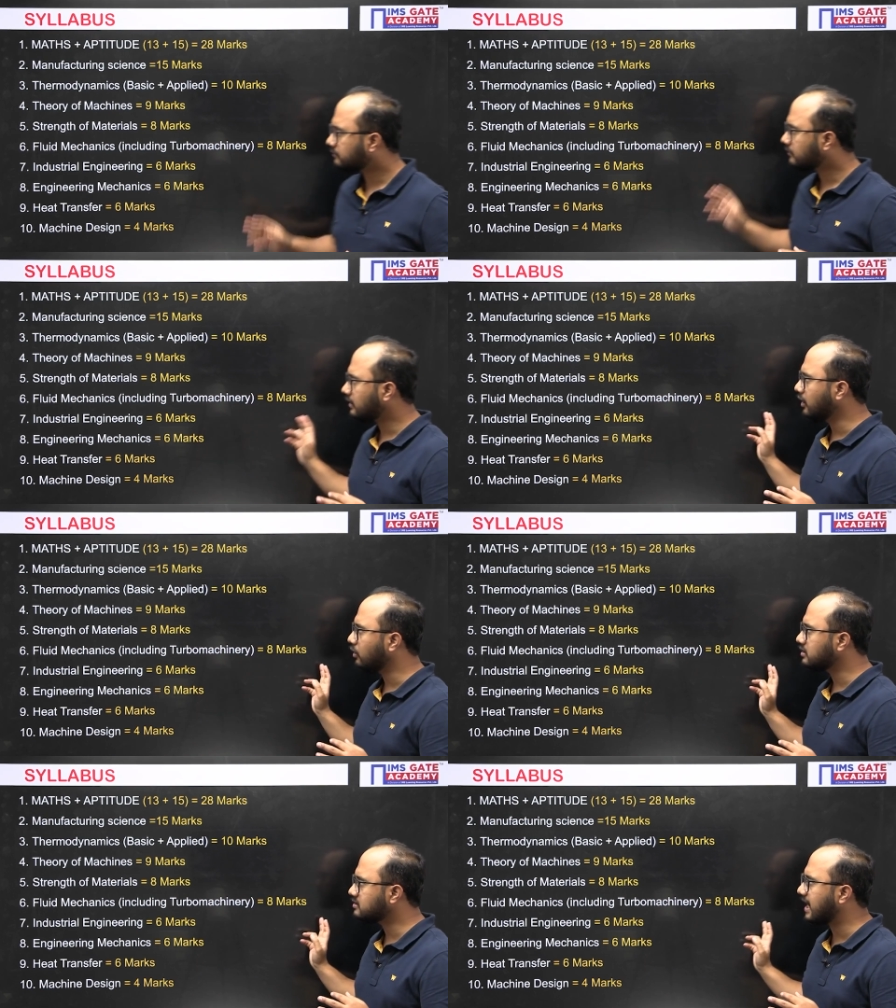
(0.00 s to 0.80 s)
Now,
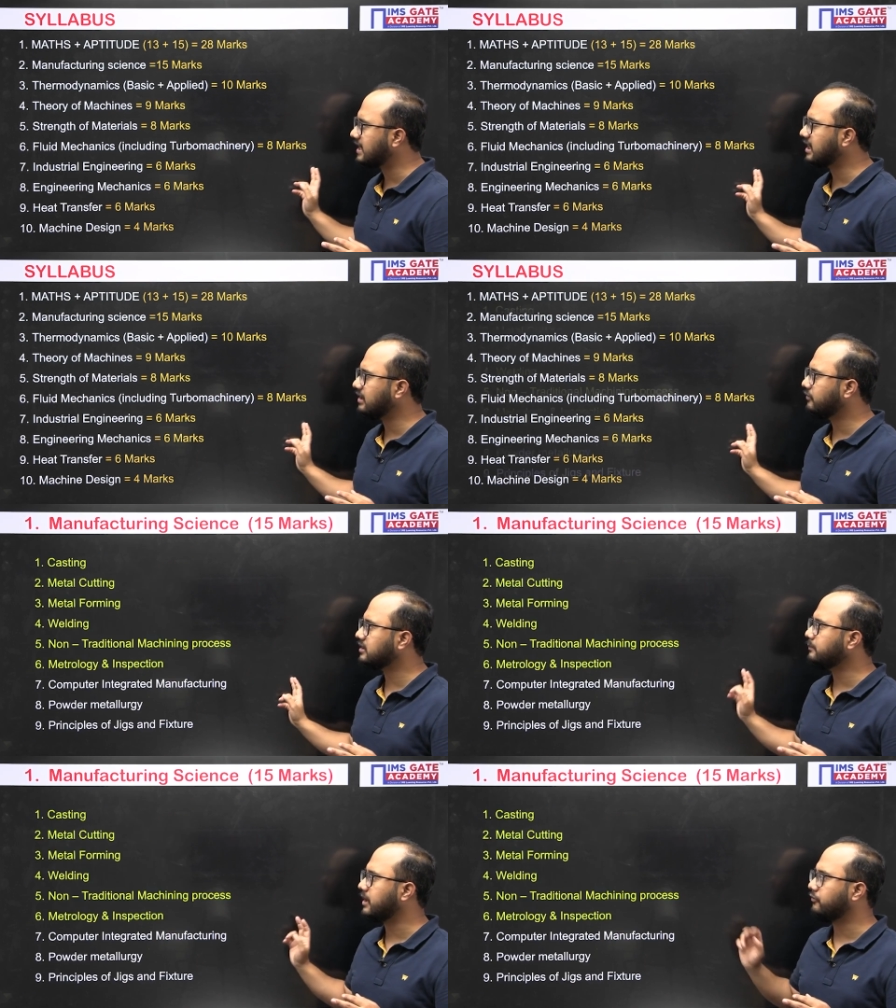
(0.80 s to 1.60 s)
starting with the
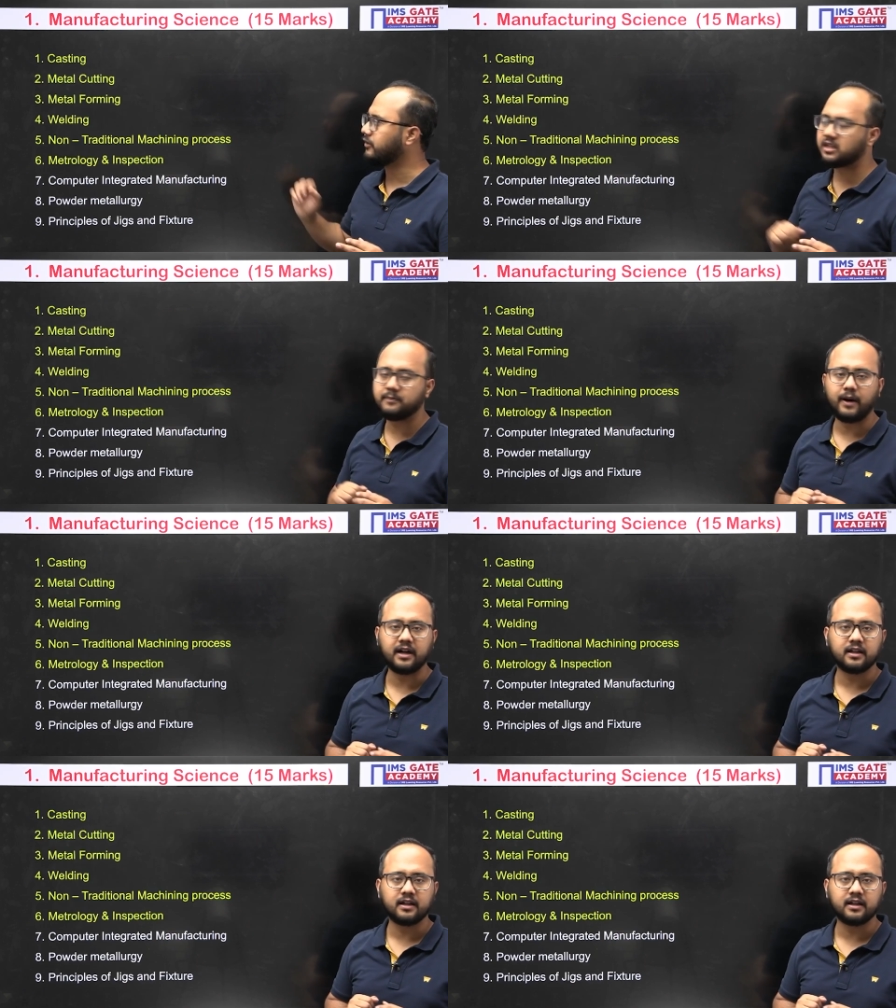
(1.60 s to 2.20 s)
manufacturing part,